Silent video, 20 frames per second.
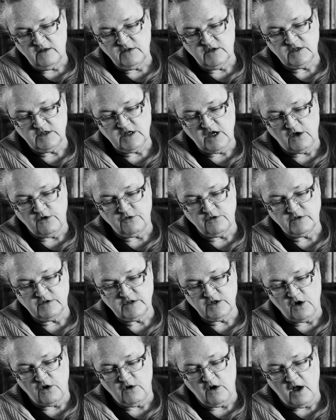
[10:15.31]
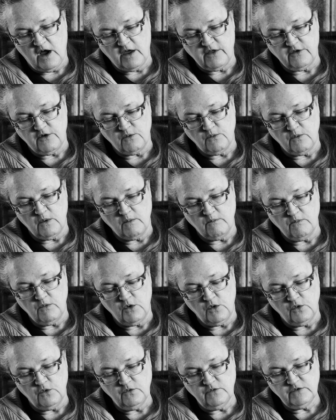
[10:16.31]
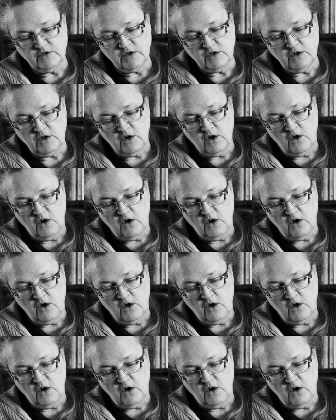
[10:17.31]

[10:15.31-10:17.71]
the doubters are either removed